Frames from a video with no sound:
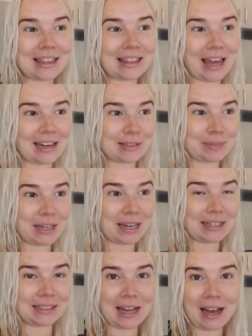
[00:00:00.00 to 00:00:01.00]
that is
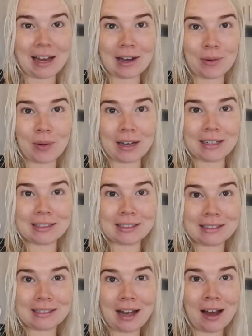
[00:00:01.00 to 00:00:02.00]
because I
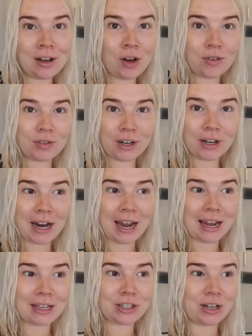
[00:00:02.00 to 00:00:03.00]
was hungover
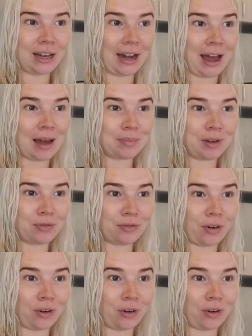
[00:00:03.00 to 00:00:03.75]
and took a nap